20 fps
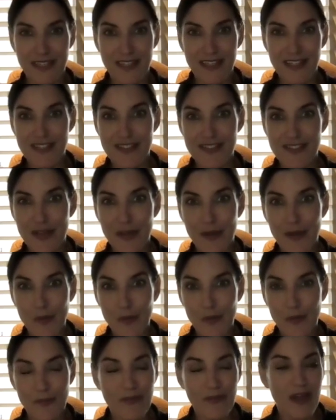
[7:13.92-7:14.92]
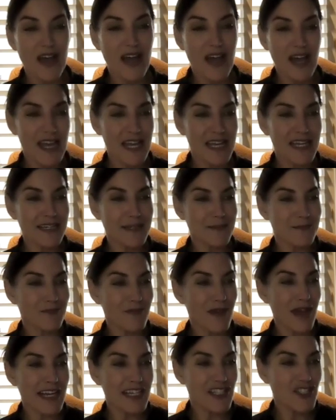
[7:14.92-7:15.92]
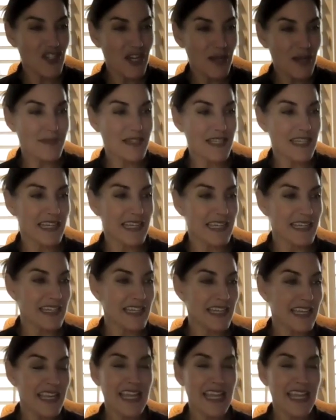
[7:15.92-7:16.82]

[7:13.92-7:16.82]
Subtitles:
So I jumped in.